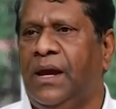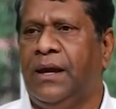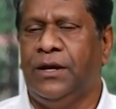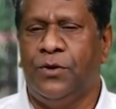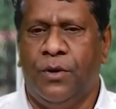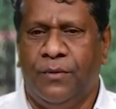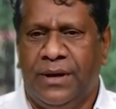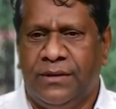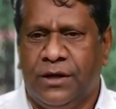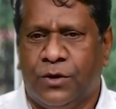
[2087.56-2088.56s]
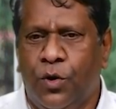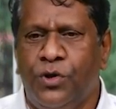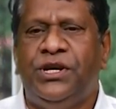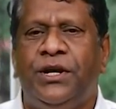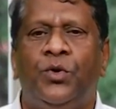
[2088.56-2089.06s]
the
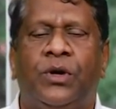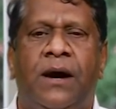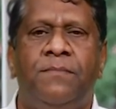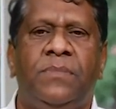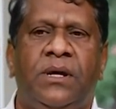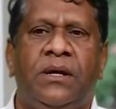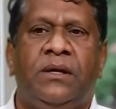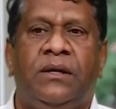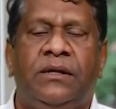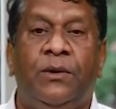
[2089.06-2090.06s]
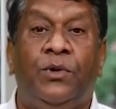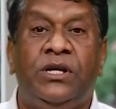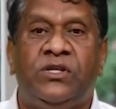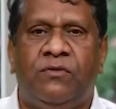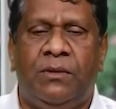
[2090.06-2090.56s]
closer you come,
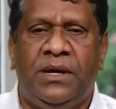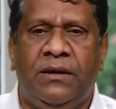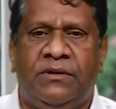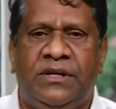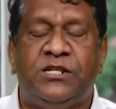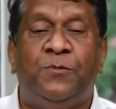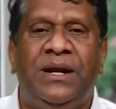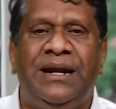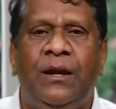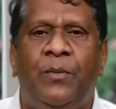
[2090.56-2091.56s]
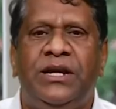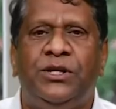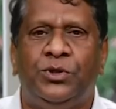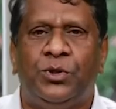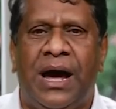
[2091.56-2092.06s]
devotees will be desperately
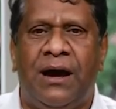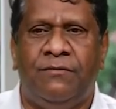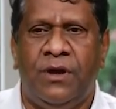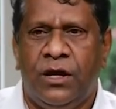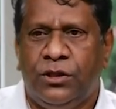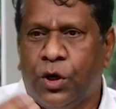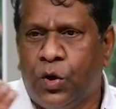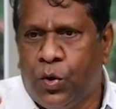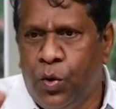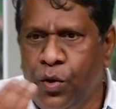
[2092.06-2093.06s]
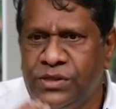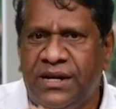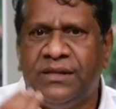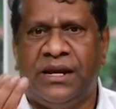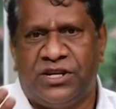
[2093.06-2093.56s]
waiting to have the closer
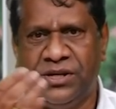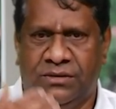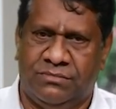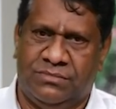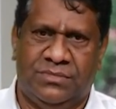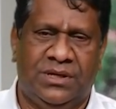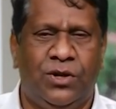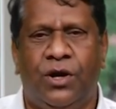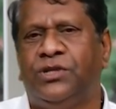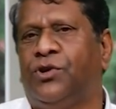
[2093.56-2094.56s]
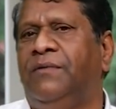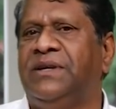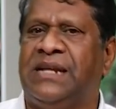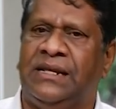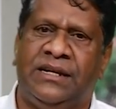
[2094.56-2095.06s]
darshan. It's
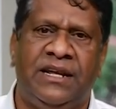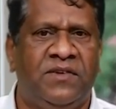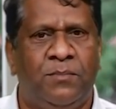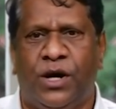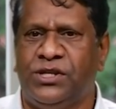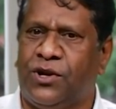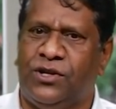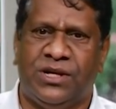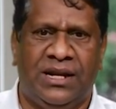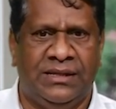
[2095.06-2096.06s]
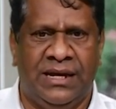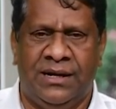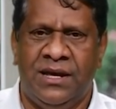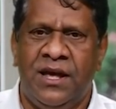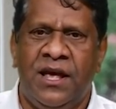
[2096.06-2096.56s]
always like that. Even boys are also like
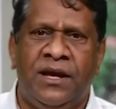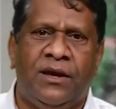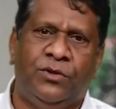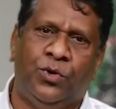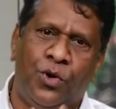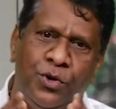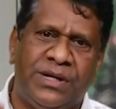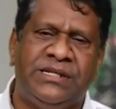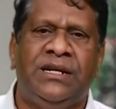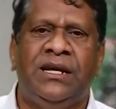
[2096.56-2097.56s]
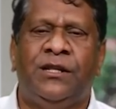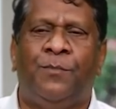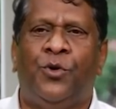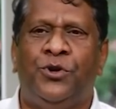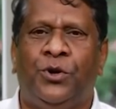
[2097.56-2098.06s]
that. Though you are sitting in the
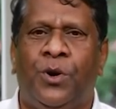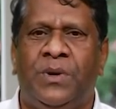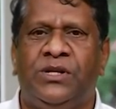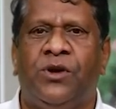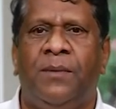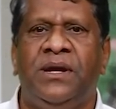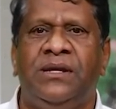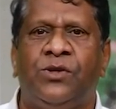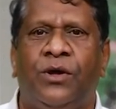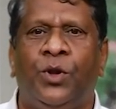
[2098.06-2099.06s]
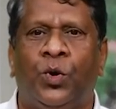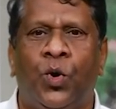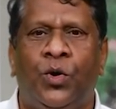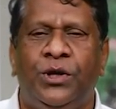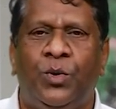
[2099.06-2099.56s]
portico, when Swami is on the
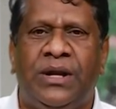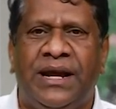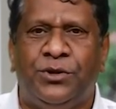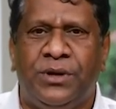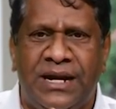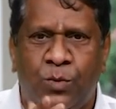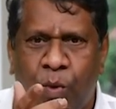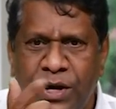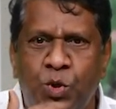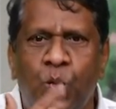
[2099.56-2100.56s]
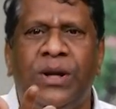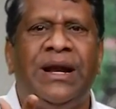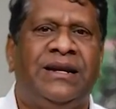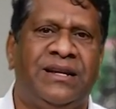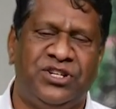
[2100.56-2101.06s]
road, you would like to get one-to-one
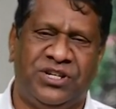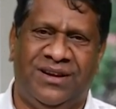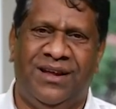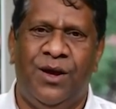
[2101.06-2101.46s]
attention,